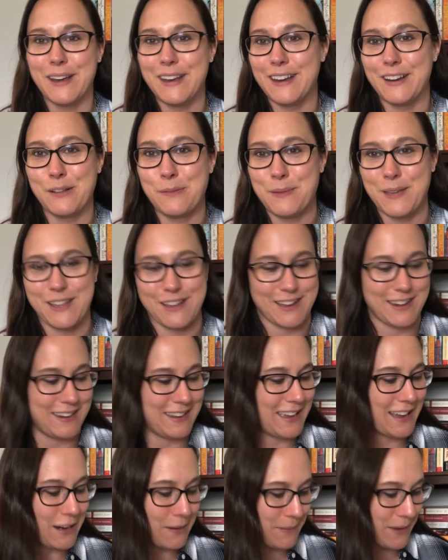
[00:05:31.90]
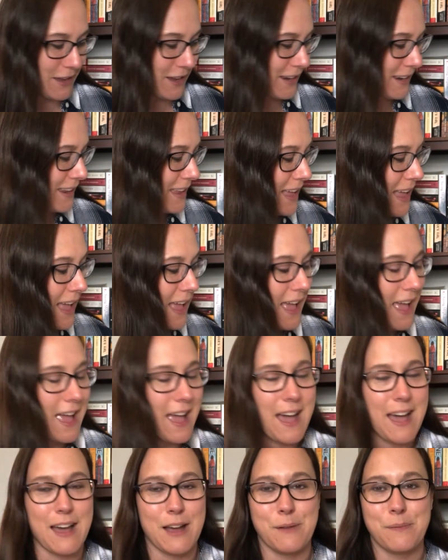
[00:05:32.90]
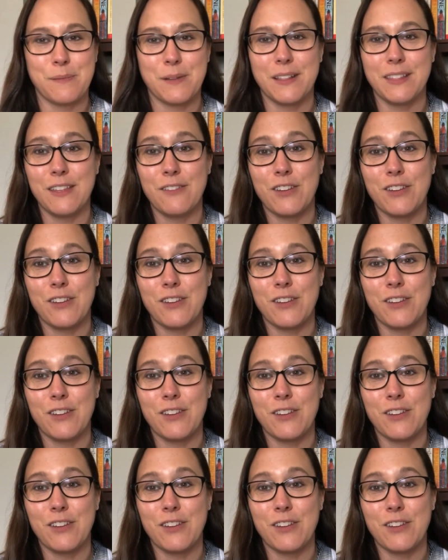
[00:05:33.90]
but it'll be good. It'll be good. Um,